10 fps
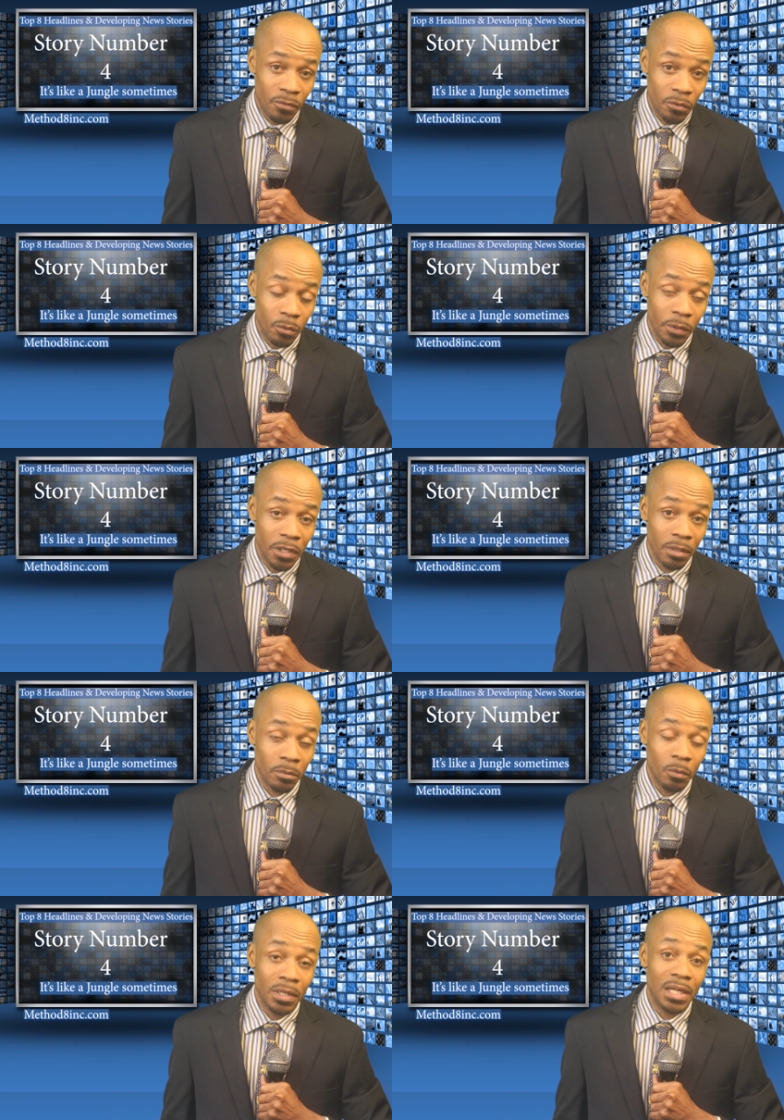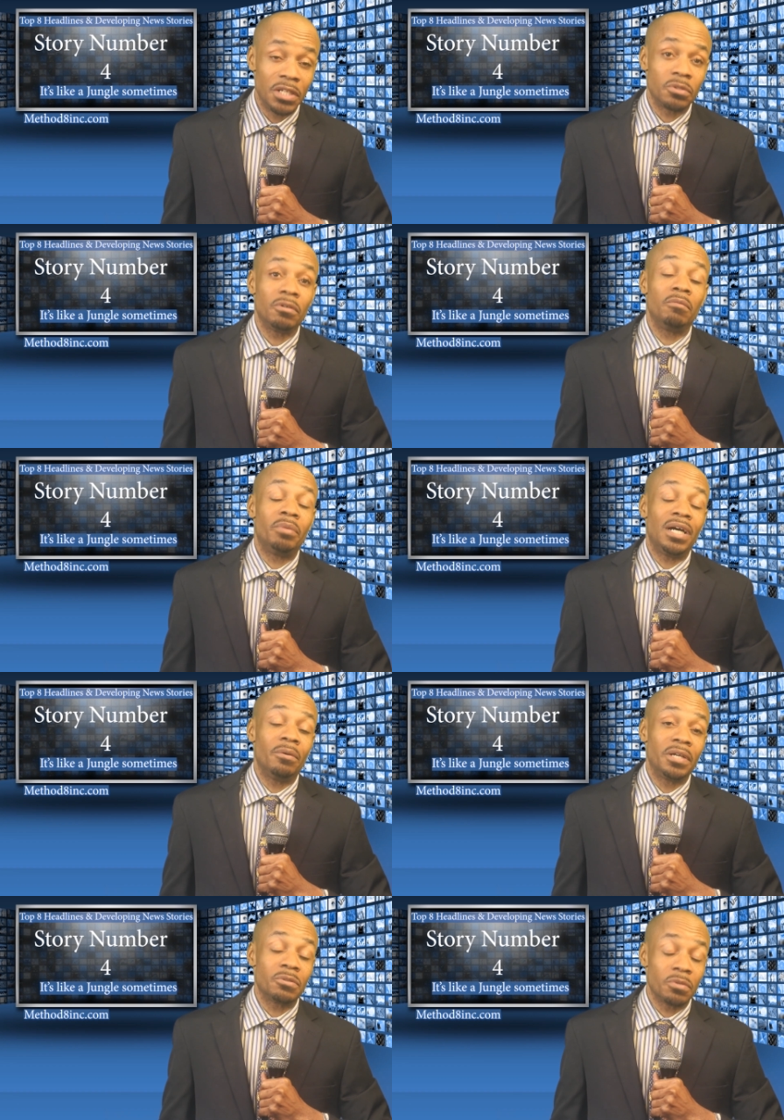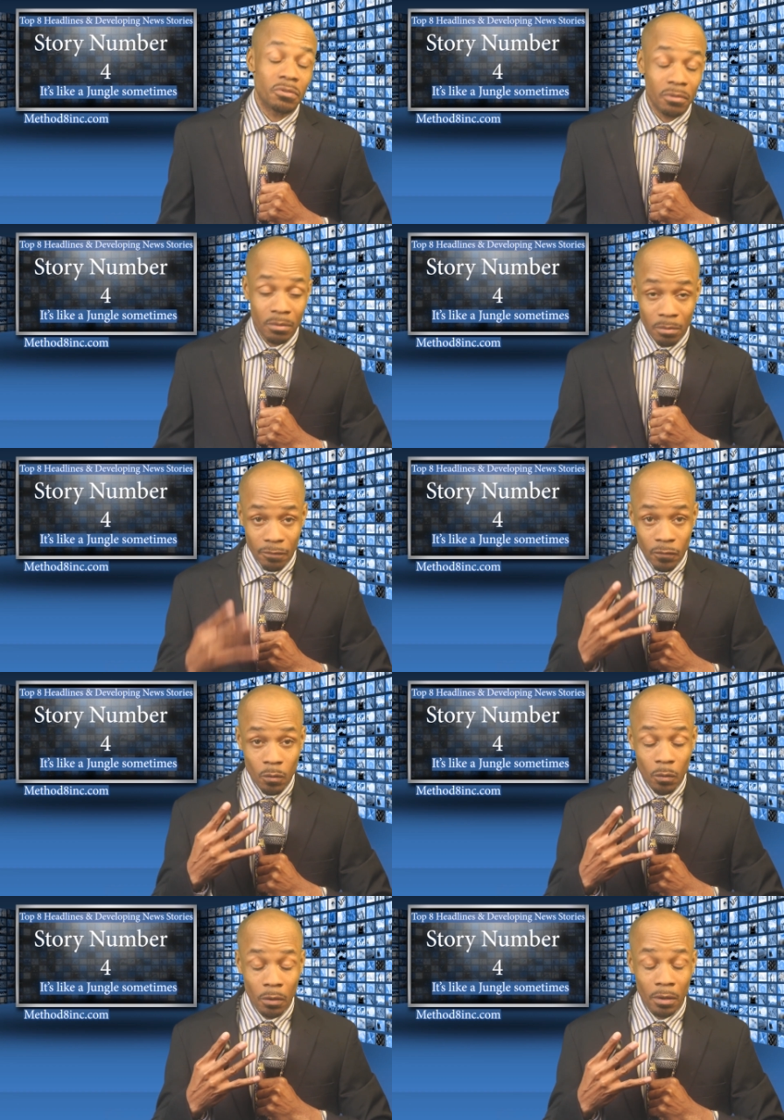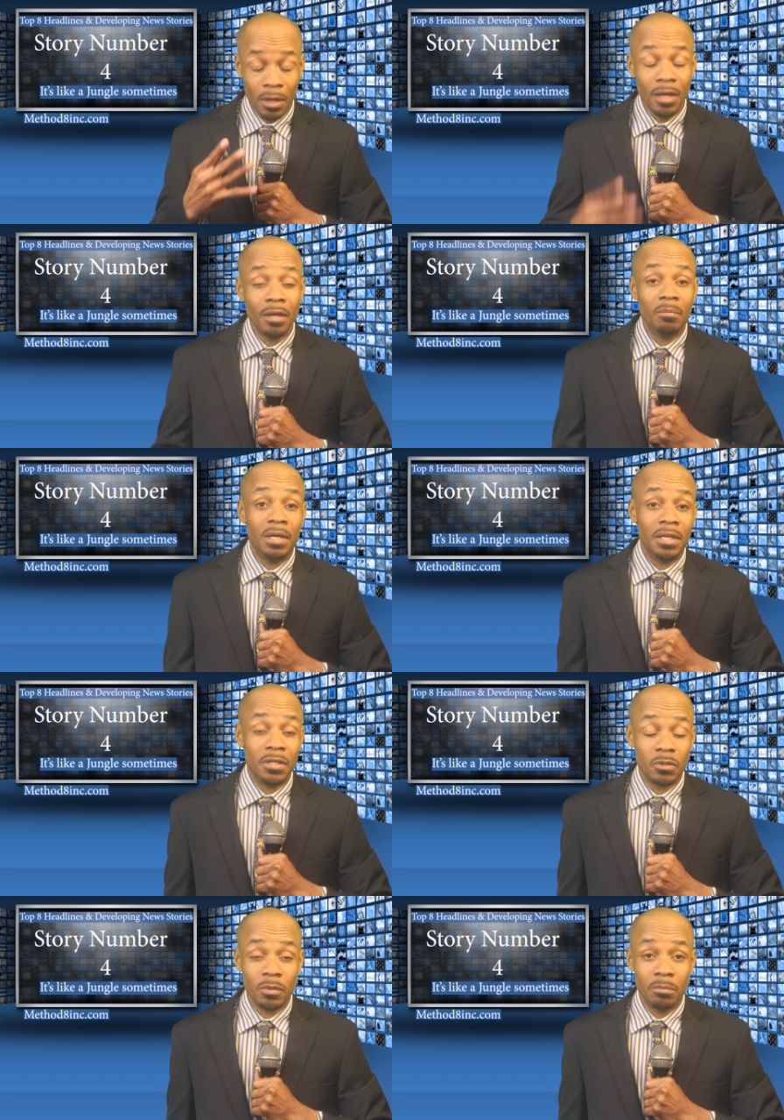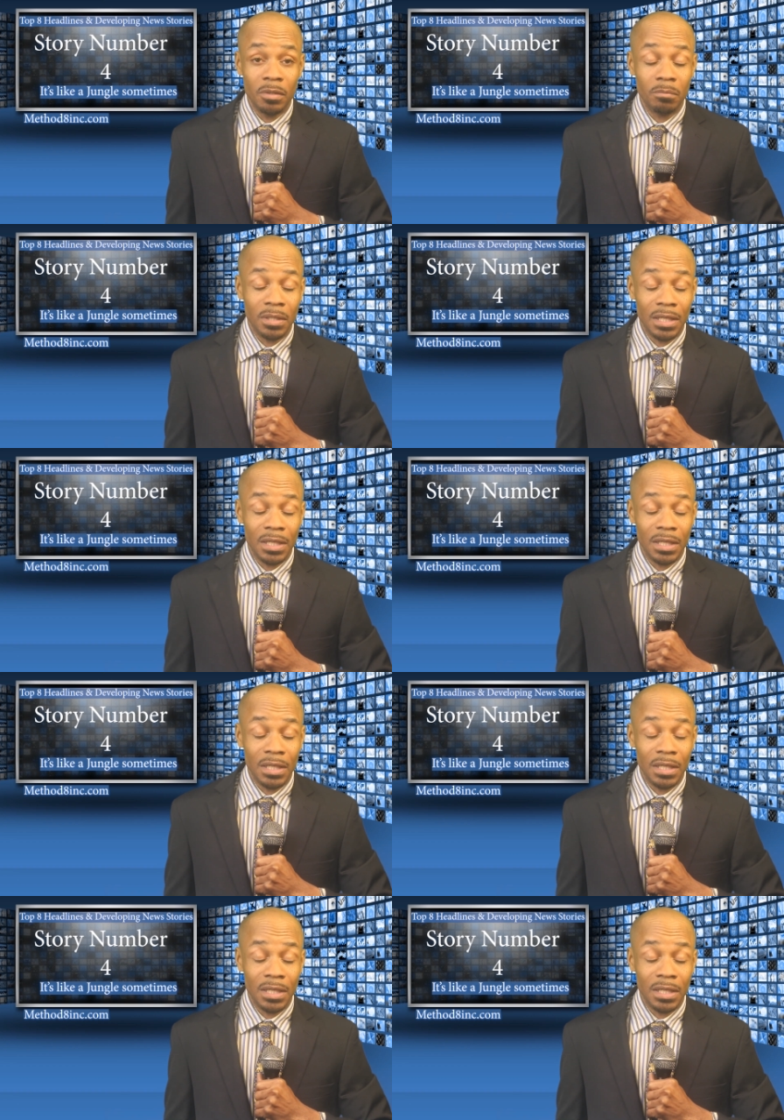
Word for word: for you to wake up and realize your own power. That's why story number four made it this week. Big B